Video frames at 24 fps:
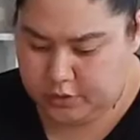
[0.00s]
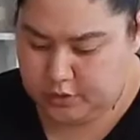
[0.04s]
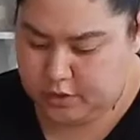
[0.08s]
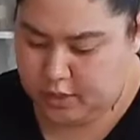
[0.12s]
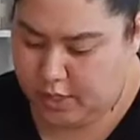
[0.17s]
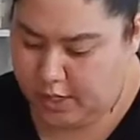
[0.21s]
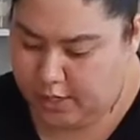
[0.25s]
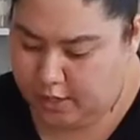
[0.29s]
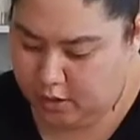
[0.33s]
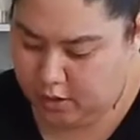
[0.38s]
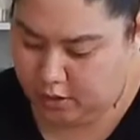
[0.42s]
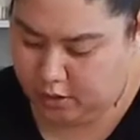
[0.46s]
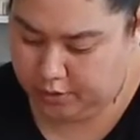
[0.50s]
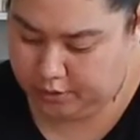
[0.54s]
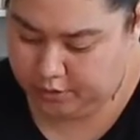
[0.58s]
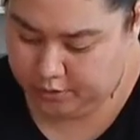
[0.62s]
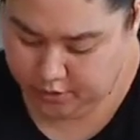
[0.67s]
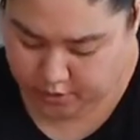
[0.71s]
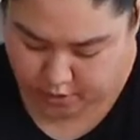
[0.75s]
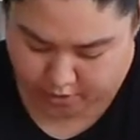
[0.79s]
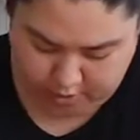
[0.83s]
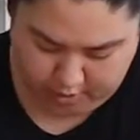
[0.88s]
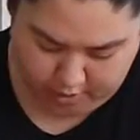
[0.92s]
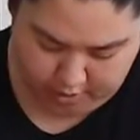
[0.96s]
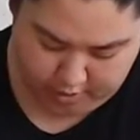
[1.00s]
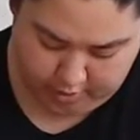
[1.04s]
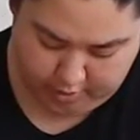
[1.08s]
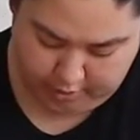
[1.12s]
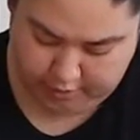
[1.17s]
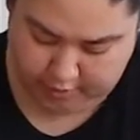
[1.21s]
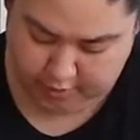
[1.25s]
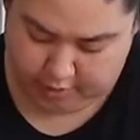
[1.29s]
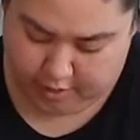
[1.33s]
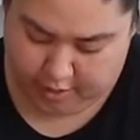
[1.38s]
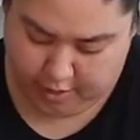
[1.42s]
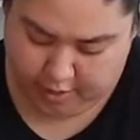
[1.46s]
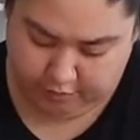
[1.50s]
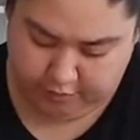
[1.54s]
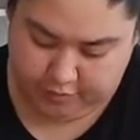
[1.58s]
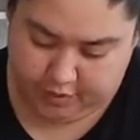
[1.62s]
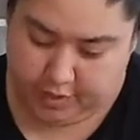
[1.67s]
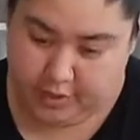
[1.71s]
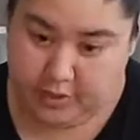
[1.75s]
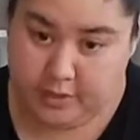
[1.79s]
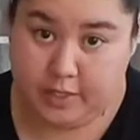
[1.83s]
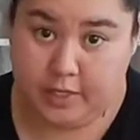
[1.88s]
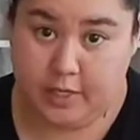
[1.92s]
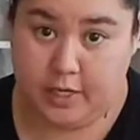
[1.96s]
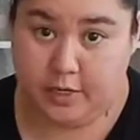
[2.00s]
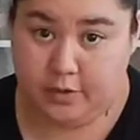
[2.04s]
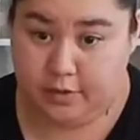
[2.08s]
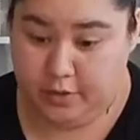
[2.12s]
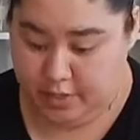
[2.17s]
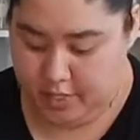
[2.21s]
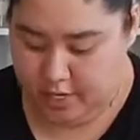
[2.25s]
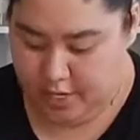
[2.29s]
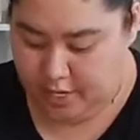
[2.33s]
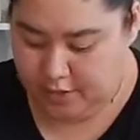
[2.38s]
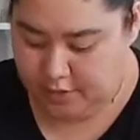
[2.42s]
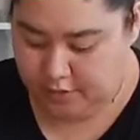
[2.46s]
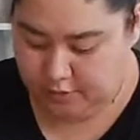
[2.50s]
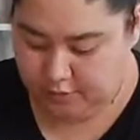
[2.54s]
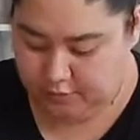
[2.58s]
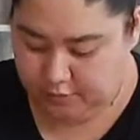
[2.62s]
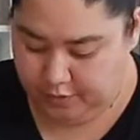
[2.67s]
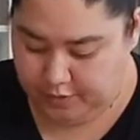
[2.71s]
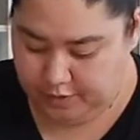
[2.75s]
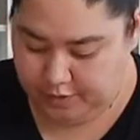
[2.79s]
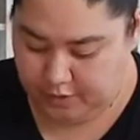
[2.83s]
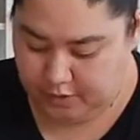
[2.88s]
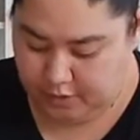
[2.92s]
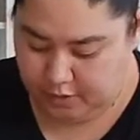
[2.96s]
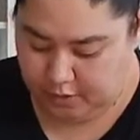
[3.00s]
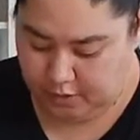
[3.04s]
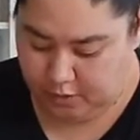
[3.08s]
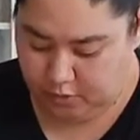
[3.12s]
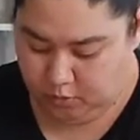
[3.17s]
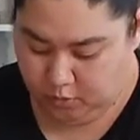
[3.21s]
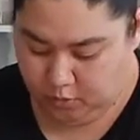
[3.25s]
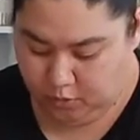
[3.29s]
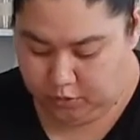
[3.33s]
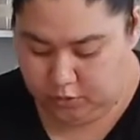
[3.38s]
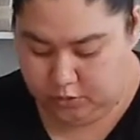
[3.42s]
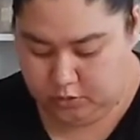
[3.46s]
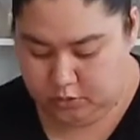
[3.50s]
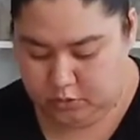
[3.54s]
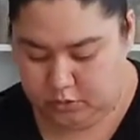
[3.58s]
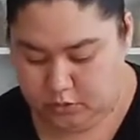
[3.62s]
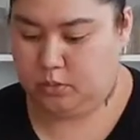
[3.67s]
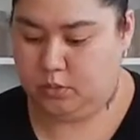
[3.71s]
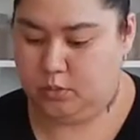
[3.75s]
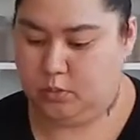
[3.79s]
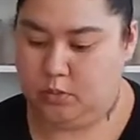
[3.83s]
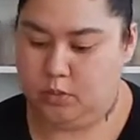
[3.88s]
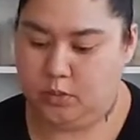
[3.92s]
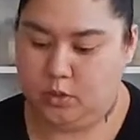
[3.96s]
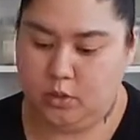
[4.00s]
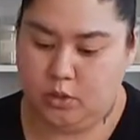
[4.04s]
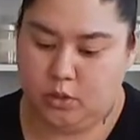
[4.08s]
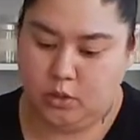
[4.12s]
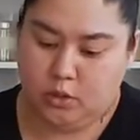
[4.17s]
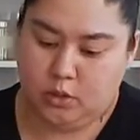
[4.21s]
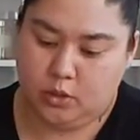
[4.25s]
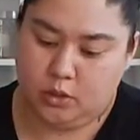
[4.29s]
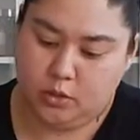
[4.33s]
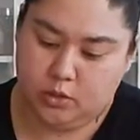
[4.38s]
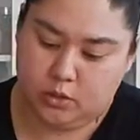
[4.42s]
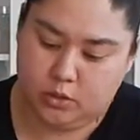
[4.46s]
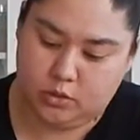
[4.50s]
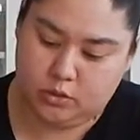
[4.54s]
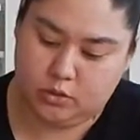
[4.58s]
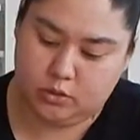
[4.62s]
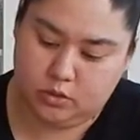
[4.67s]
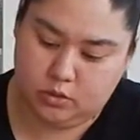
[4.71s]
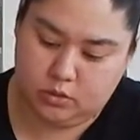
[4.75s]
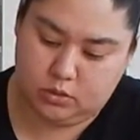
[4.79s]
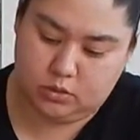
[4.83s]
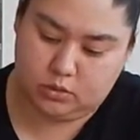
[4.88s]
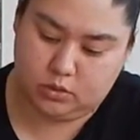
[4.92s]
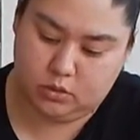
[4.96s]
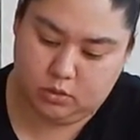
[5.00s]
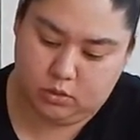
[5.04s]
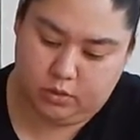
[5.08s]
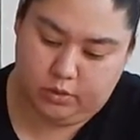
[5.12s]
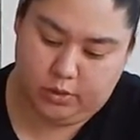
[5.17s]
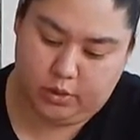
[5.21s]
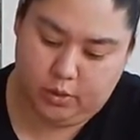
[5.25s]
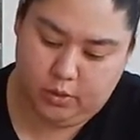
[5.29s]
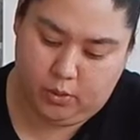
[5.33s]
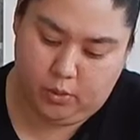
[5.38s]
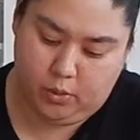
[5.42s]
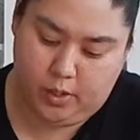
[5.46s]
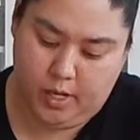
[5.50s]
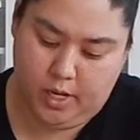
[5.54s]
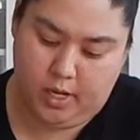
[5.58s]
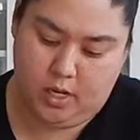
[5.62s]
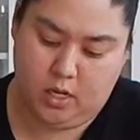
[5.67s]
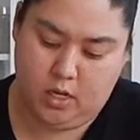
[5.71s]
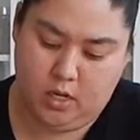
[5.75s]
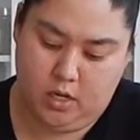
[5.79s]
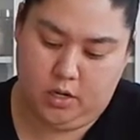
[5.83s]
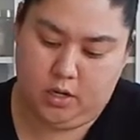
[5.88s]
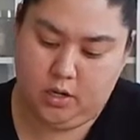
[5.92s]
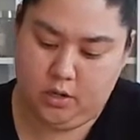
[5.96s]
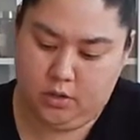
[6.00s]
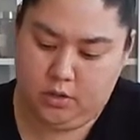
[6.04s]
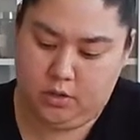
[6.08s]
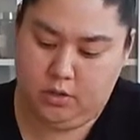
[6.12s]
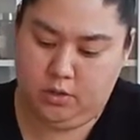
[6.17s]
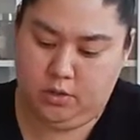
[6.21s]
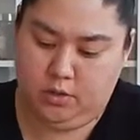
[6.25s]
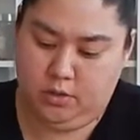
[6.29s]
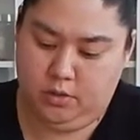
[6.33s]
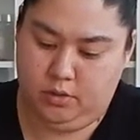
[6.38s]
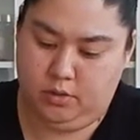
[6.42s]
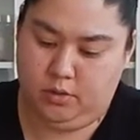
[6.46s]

side on, and then have that again, the S facing inwards. Scoring away here.